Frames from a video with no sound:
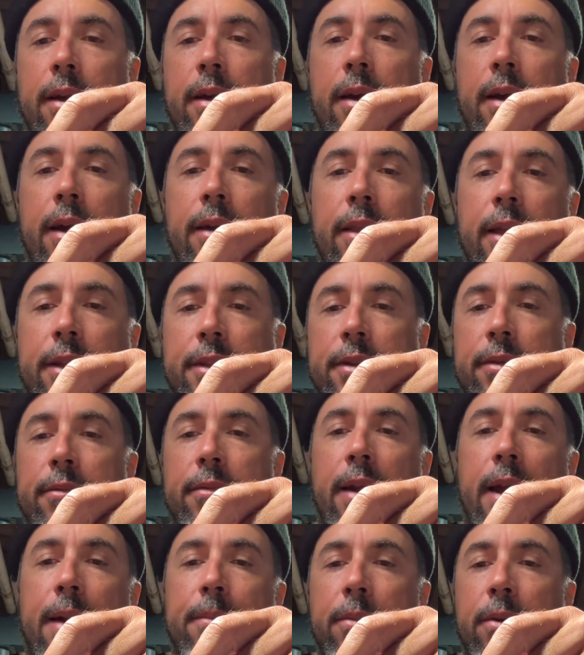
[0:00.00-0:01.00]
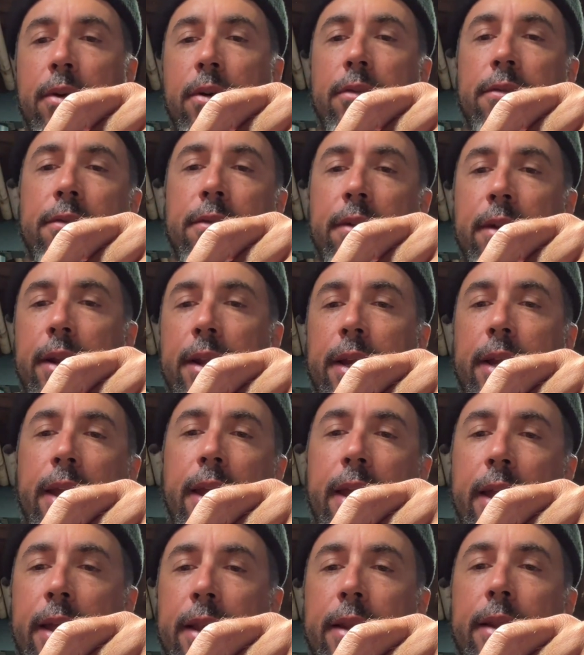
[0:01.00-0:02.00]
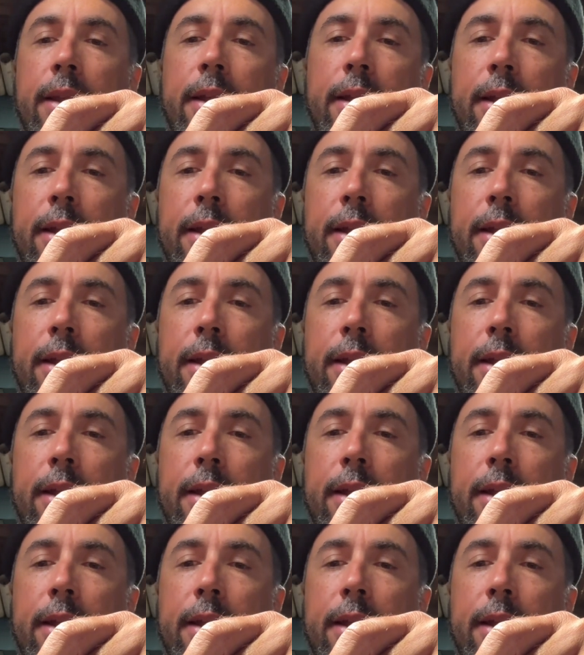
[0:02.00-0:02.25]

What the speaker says: I like to wrap over it again